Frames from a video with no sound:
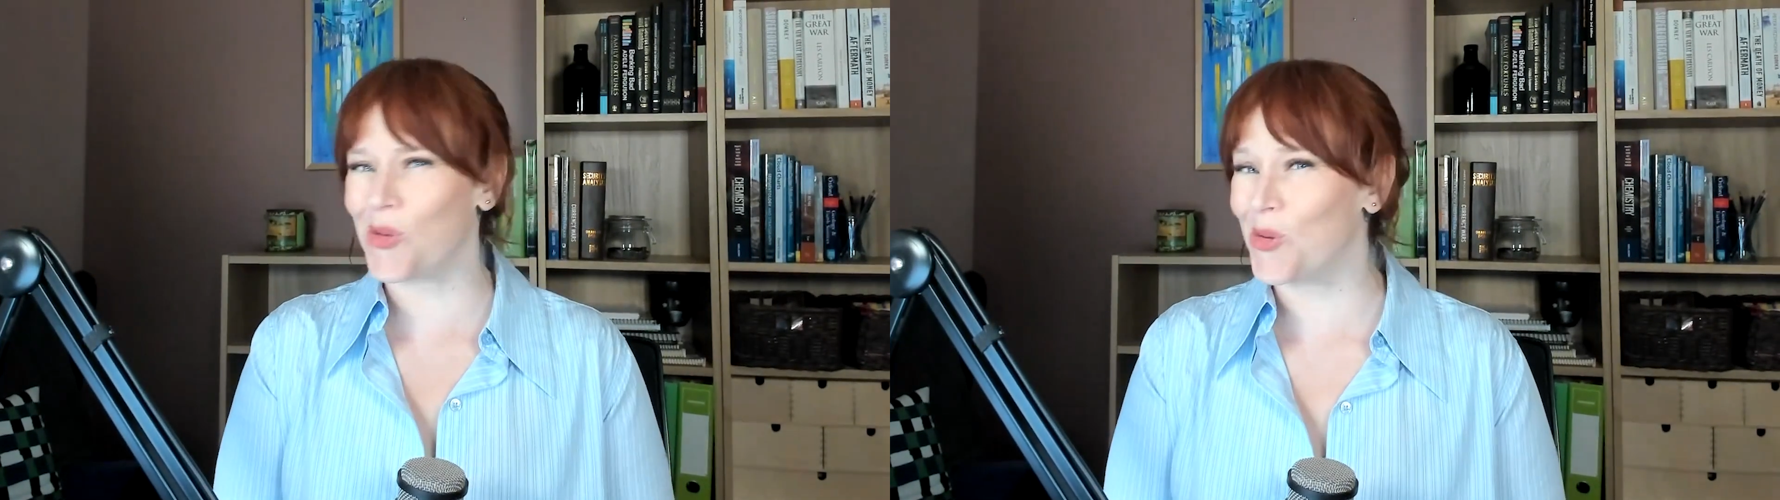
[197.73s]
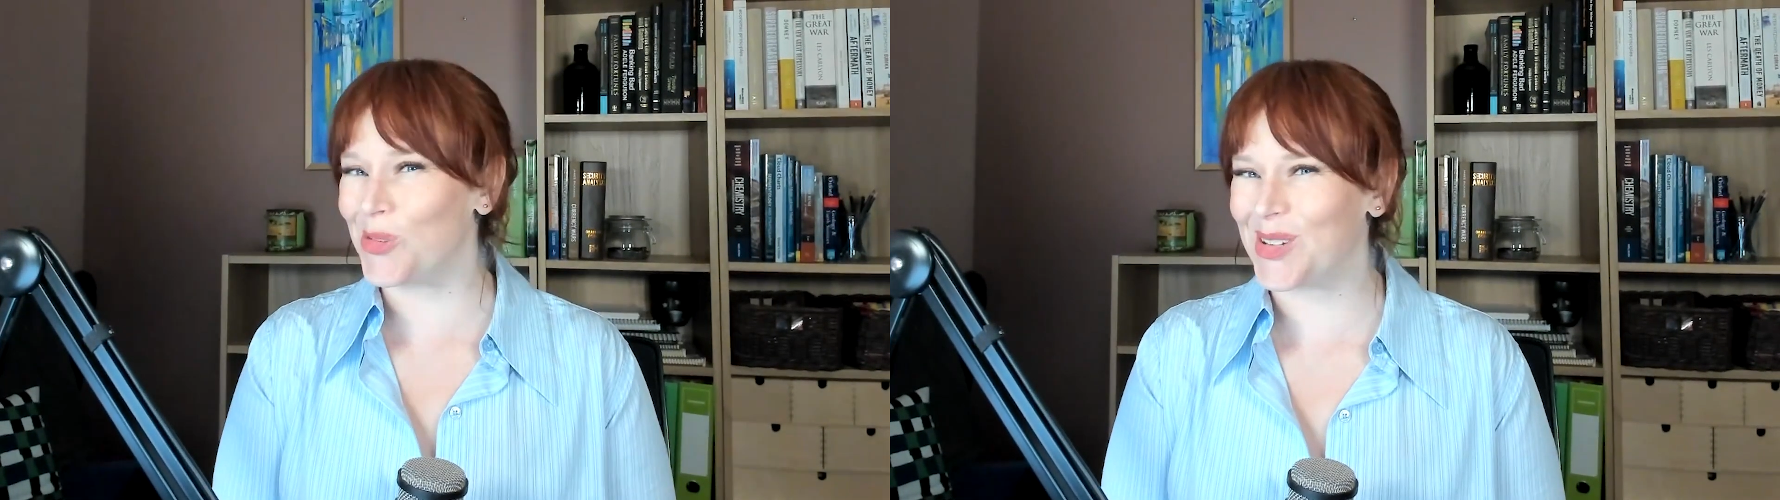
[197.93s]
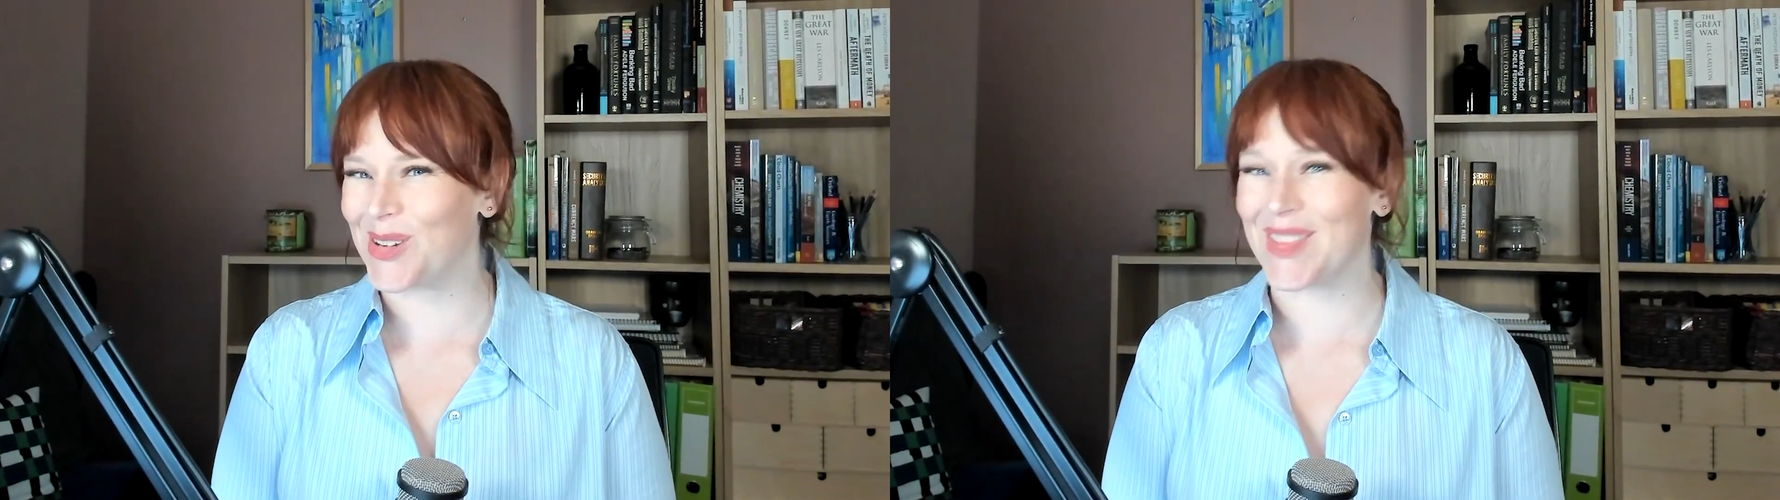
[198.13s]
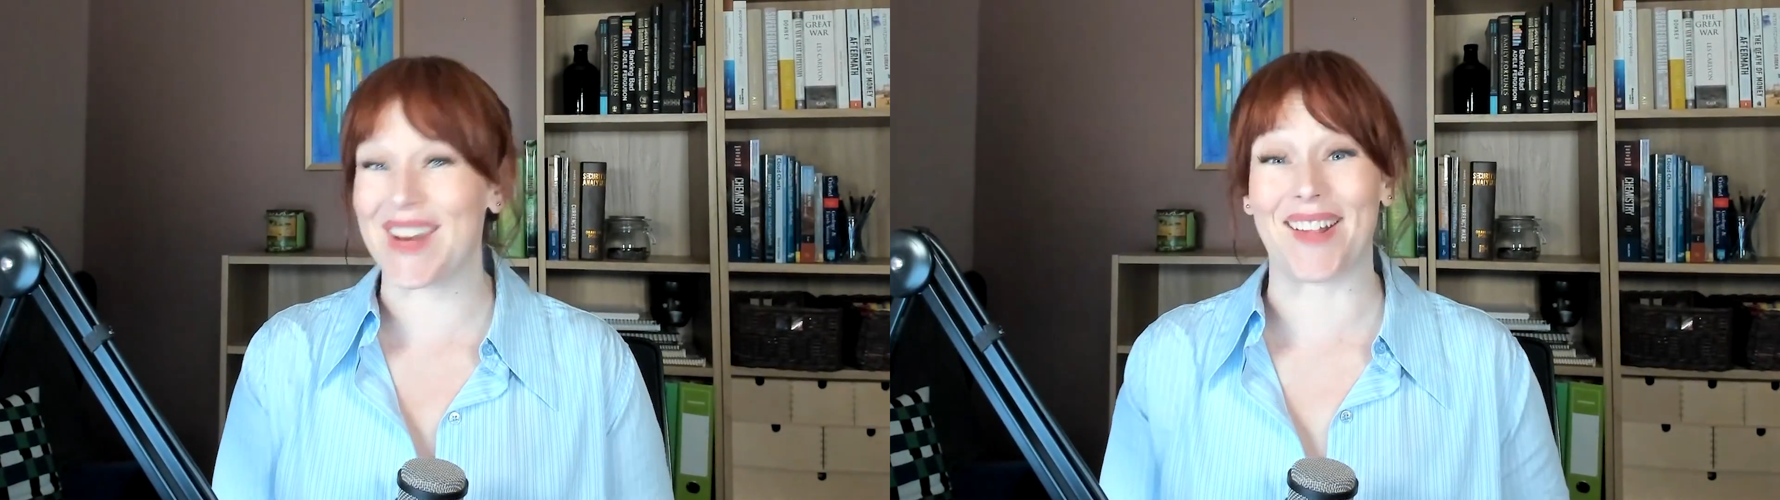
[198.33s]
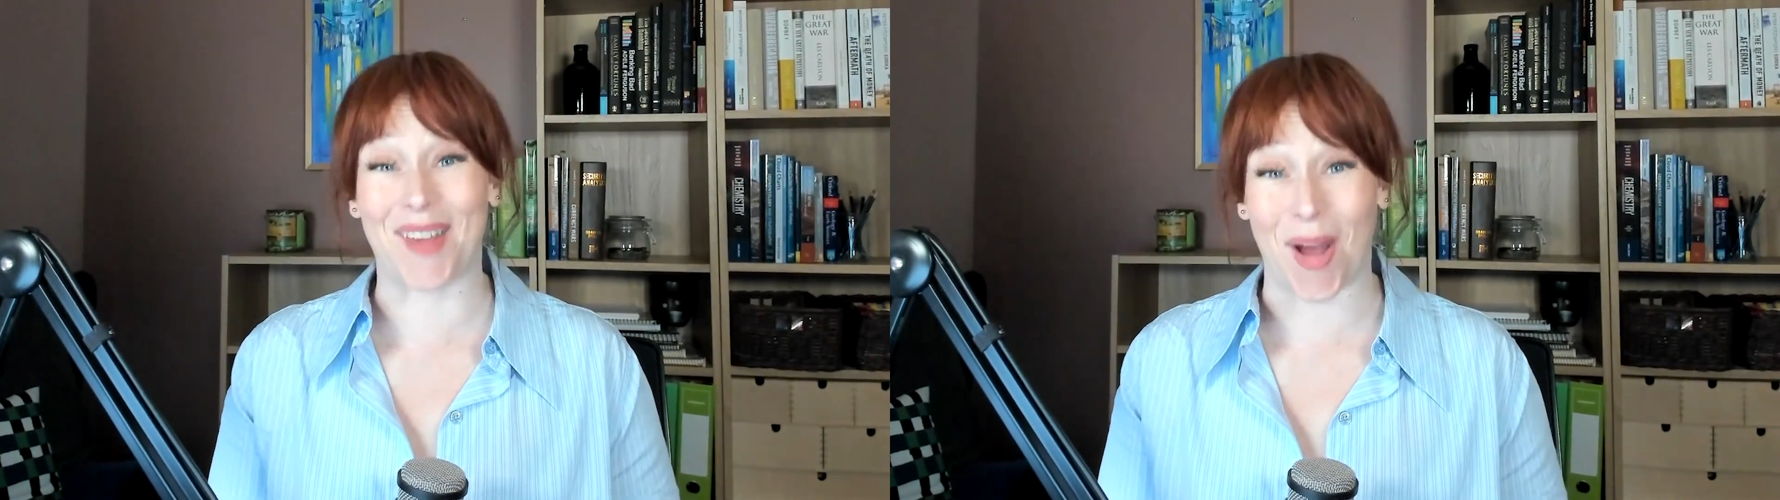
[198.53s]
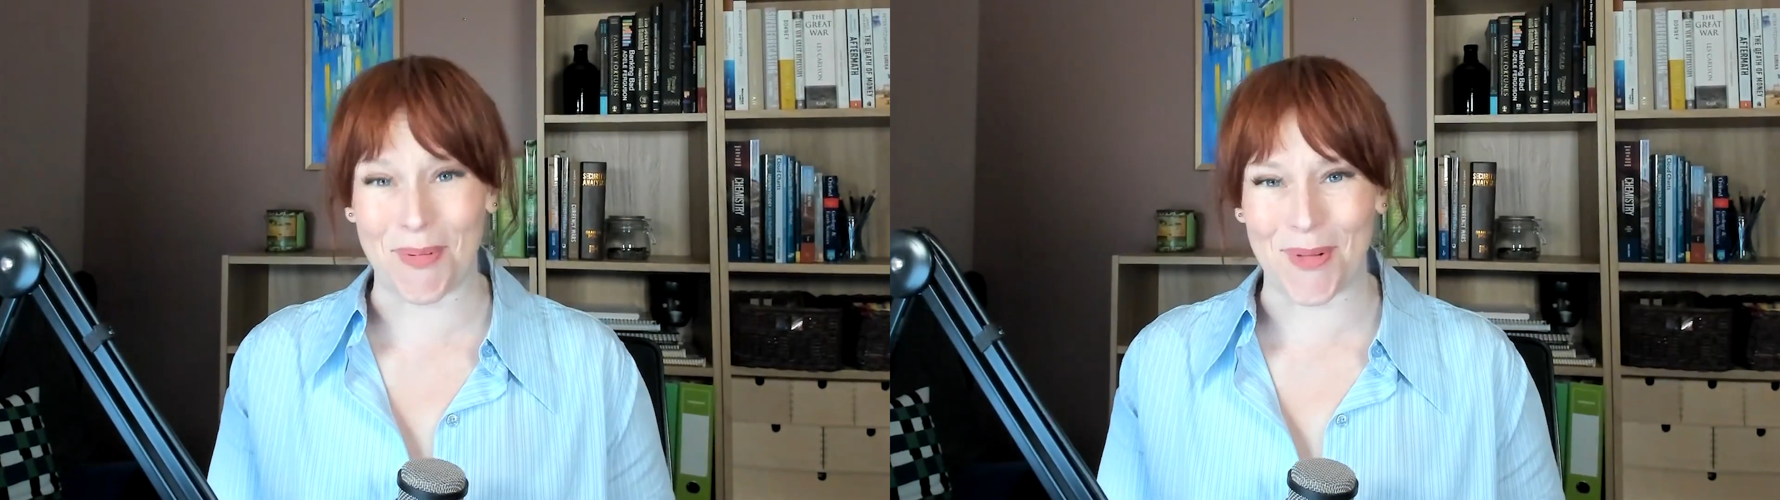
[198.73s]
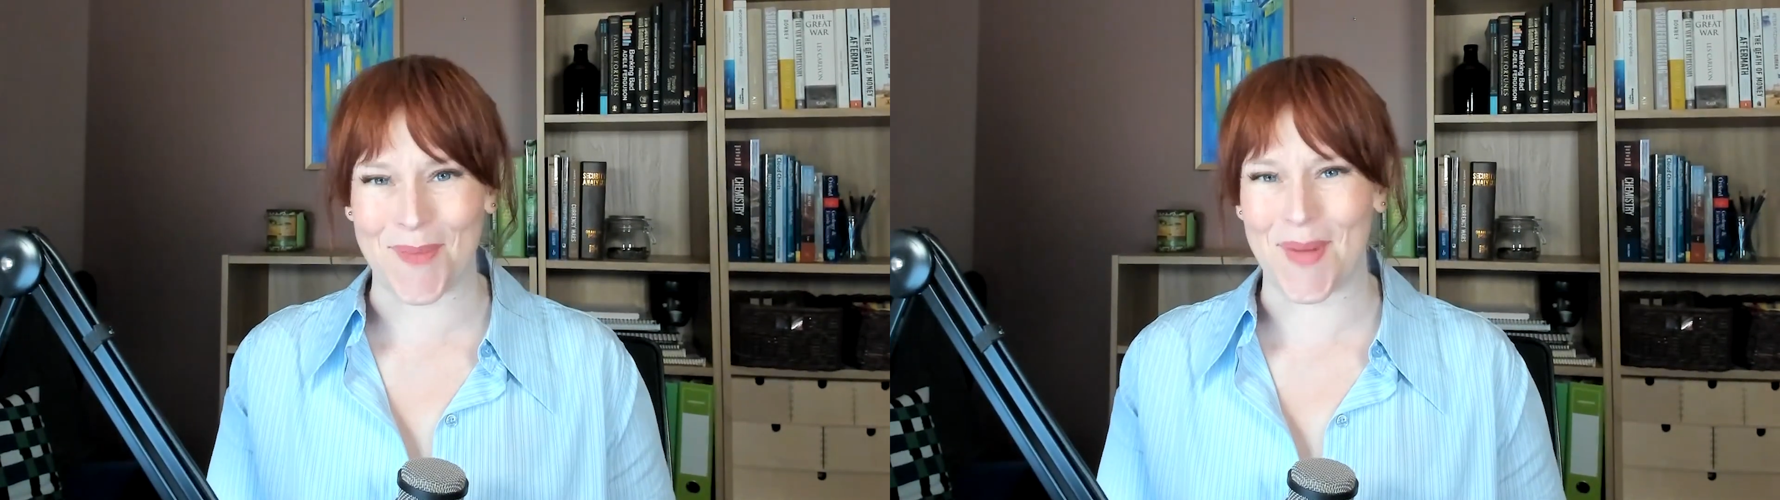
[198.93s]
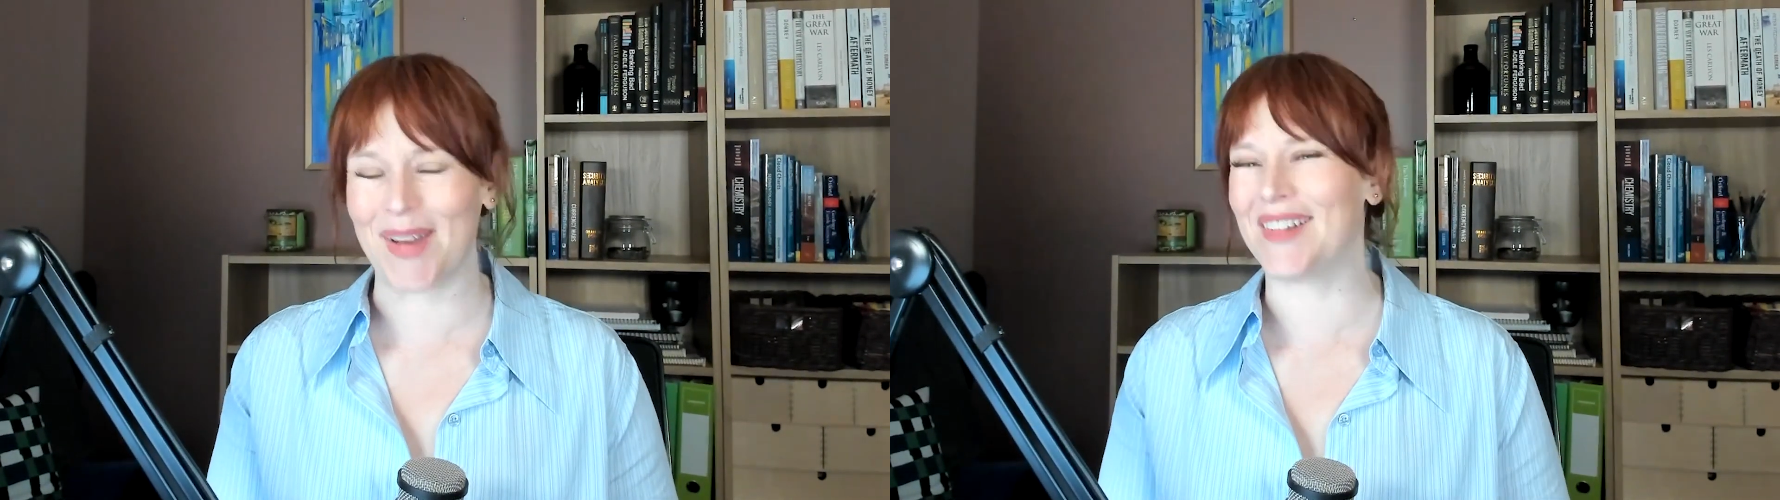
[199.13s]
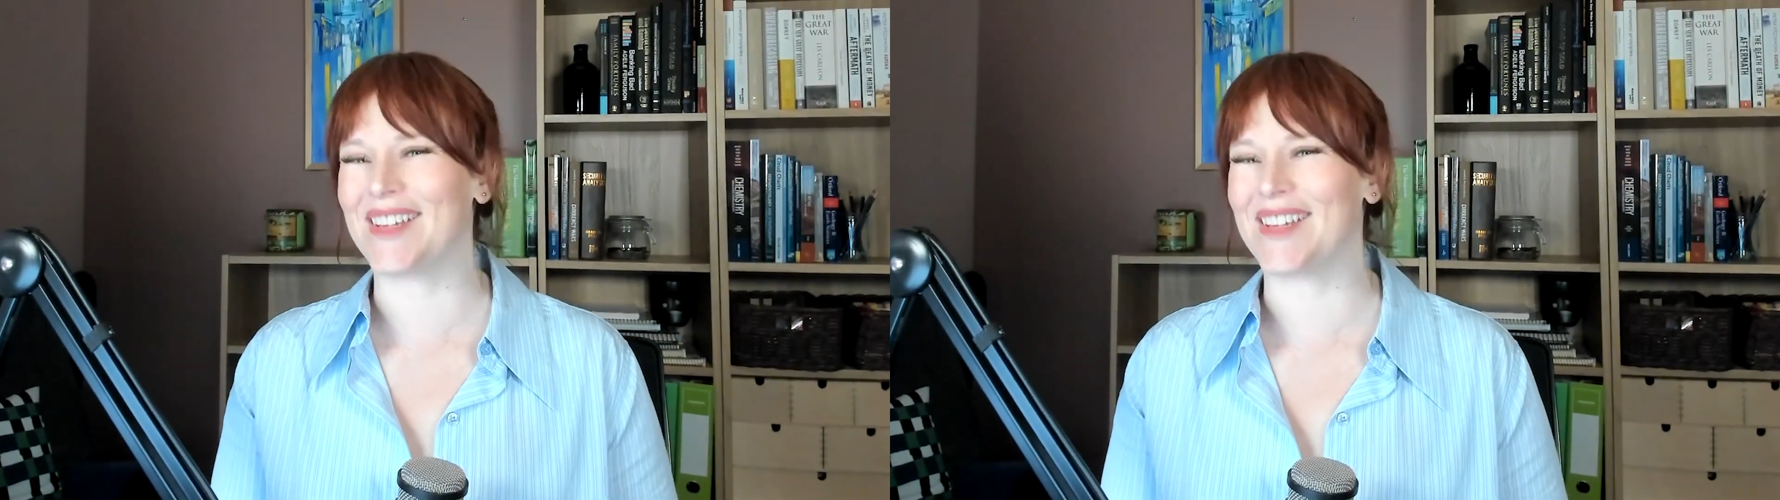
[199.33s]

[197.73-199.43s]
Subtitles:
through to the next couple of months